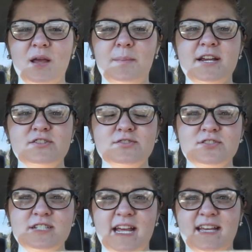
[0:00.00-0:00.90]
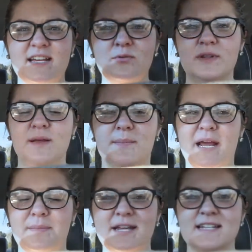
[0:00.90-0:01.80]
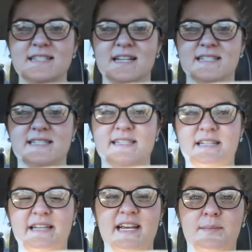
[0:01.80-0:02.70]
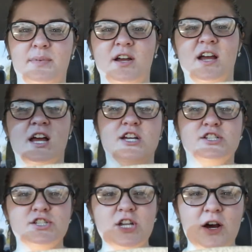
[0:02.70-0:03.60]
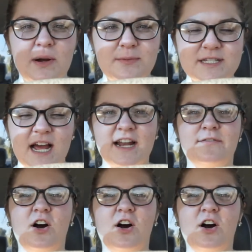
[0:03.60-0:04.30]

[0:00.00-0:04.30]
pictures are taken when the baby is asleep. So it was kind of